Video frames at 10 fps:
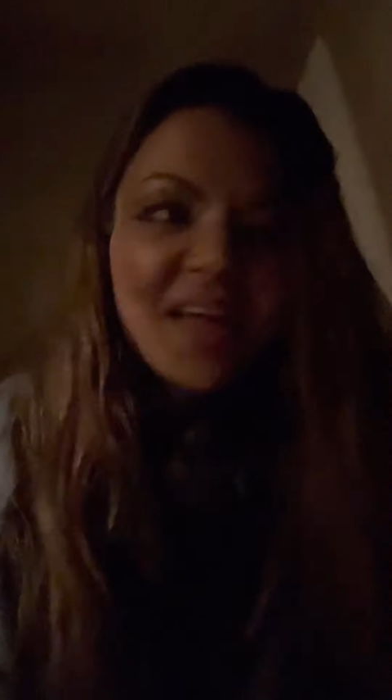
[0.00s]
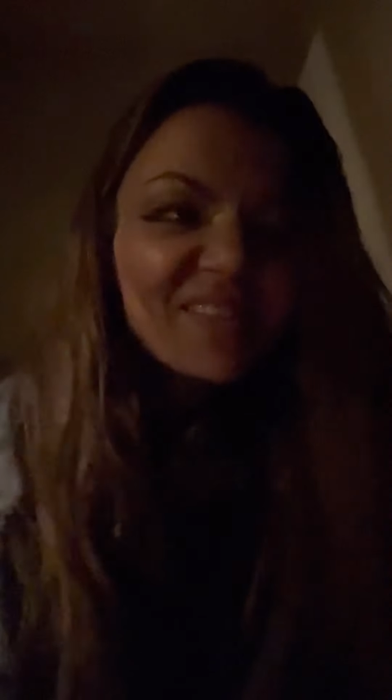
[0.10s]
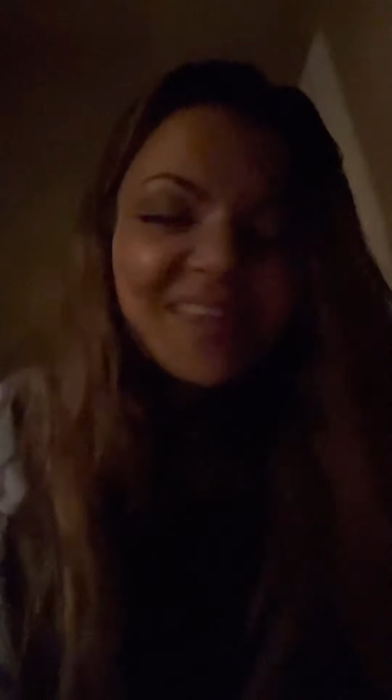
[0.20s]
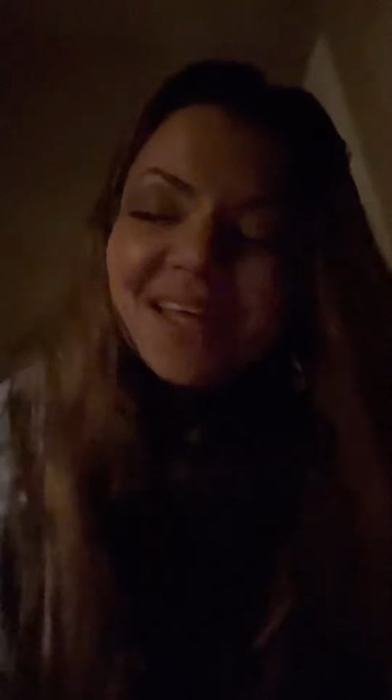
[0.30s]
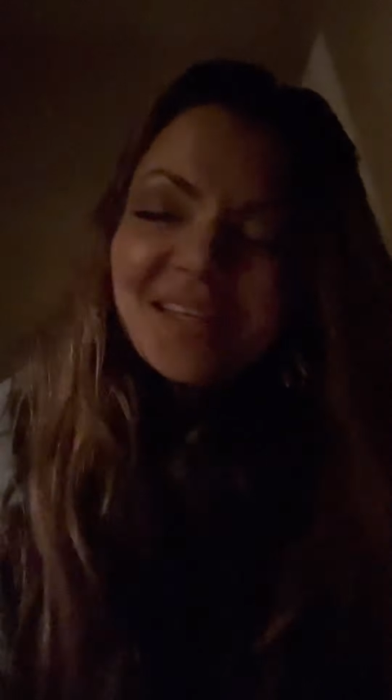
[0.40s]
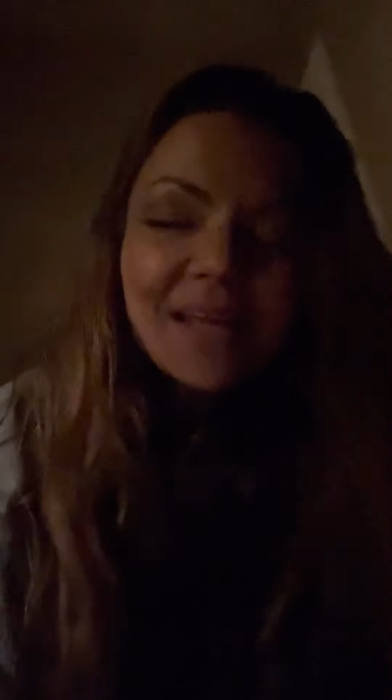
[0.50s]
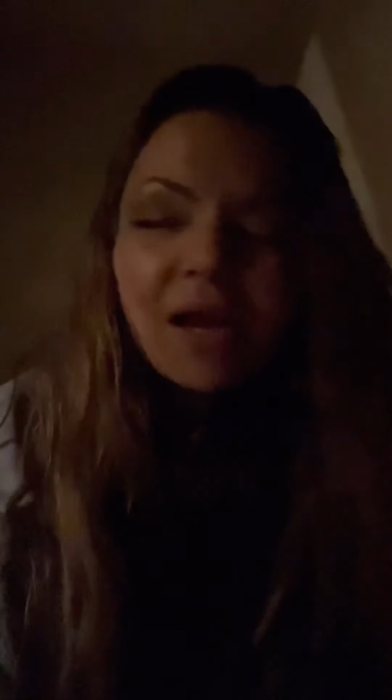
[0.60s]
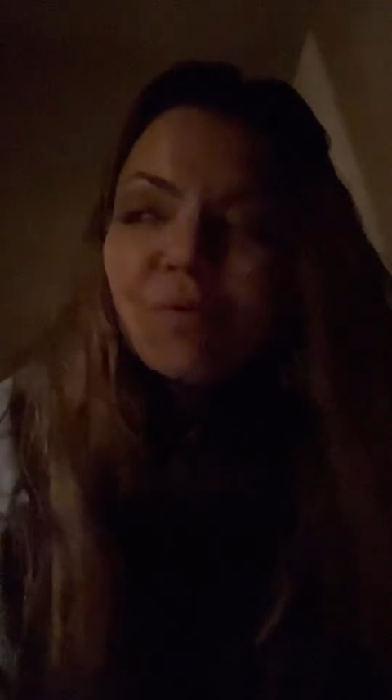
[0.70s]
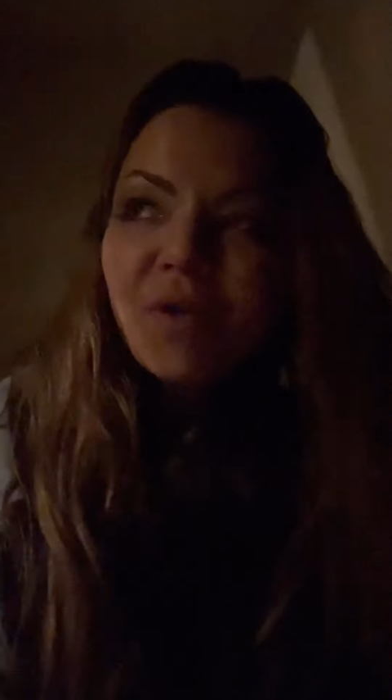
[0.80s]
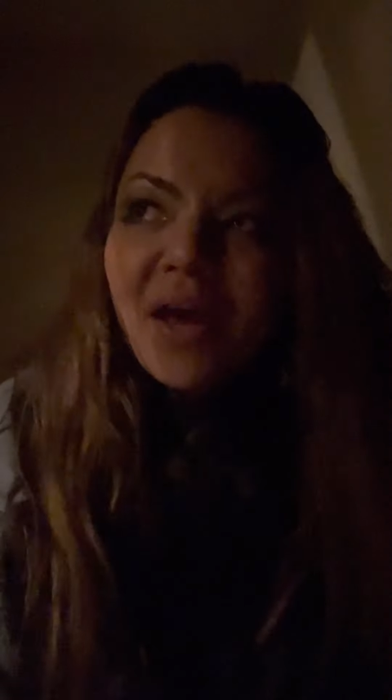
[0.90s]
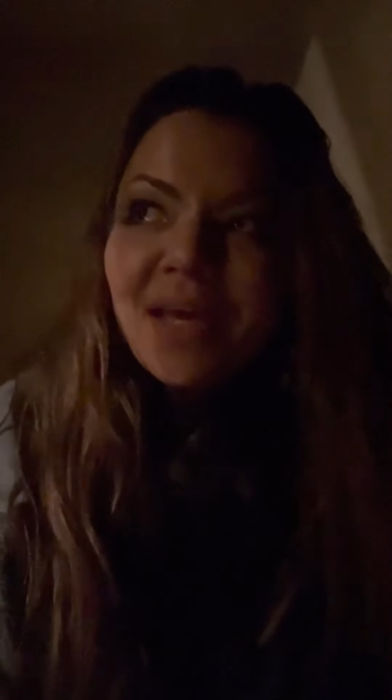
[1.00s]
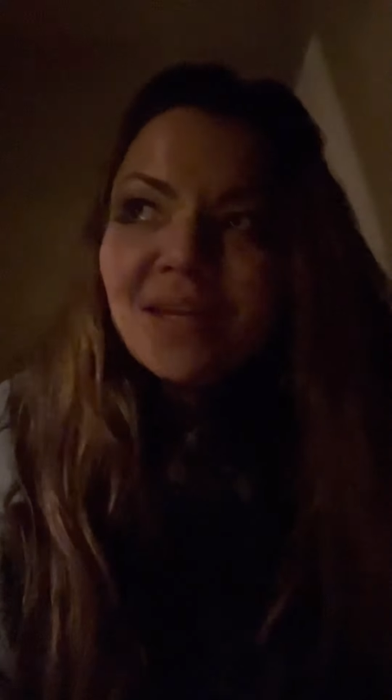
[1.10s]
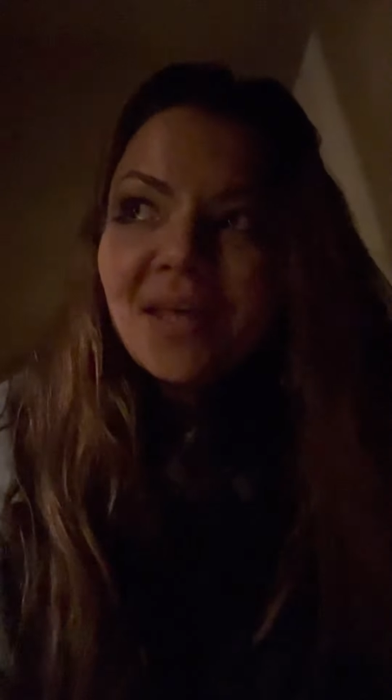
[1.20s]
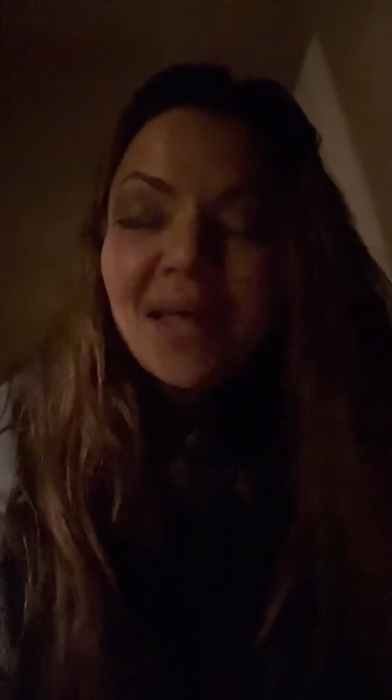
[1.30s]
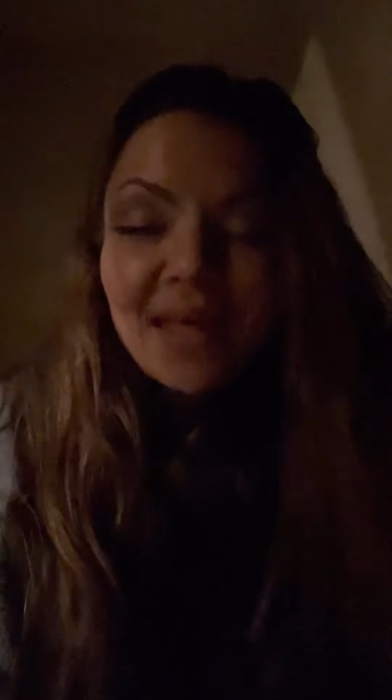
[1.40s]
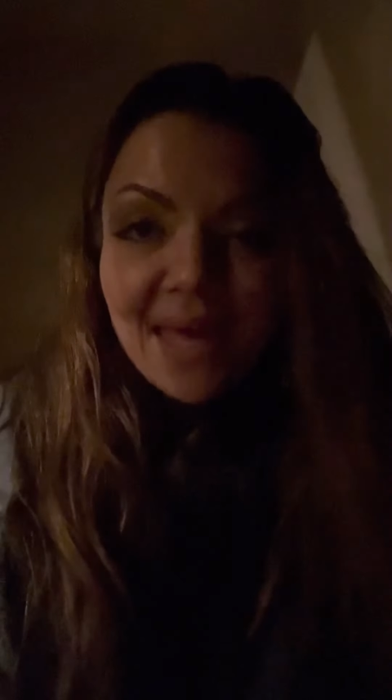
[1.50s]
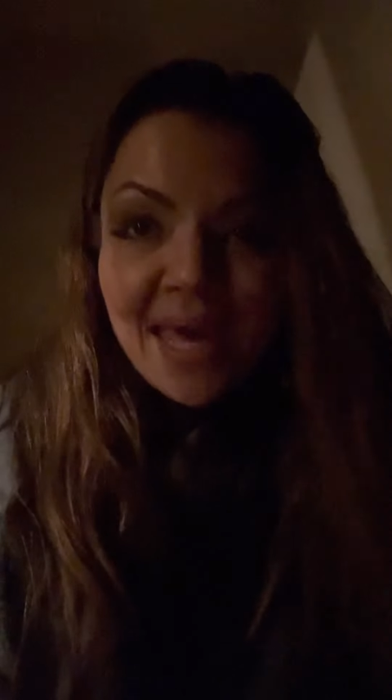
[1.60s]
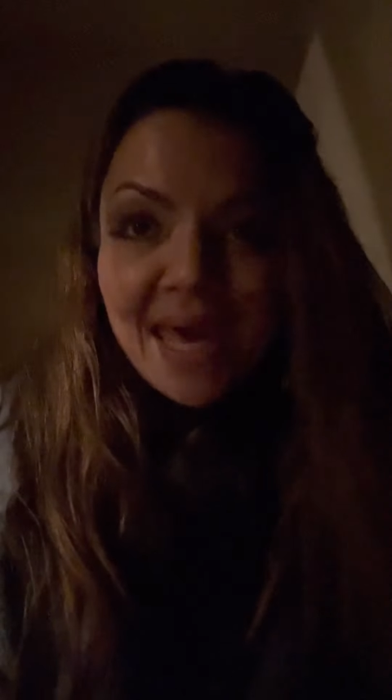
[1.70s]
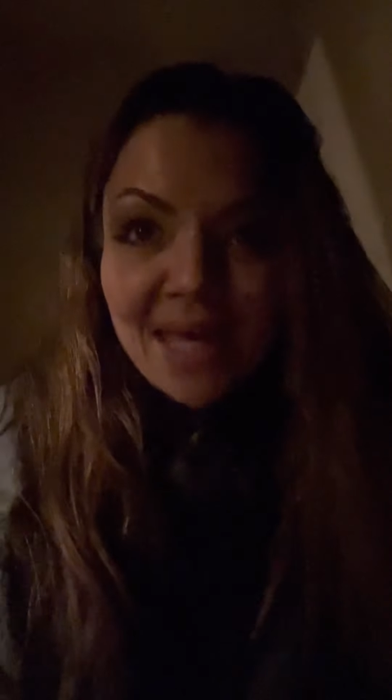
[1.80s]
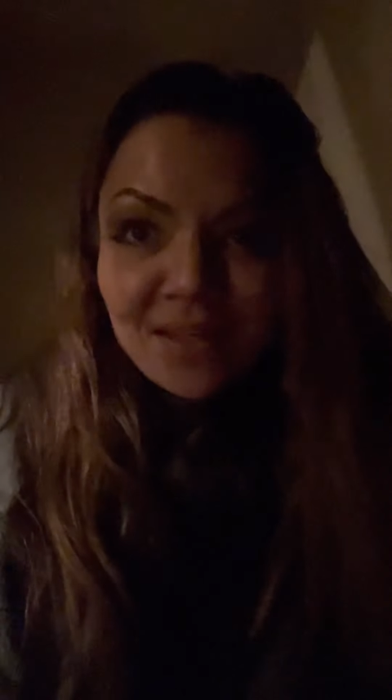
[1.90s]
that's not right.
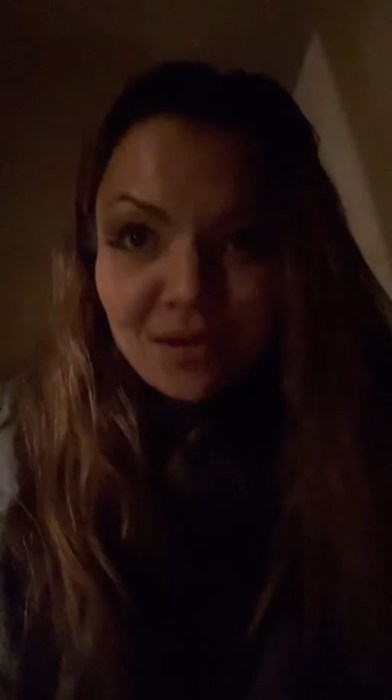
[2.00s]
And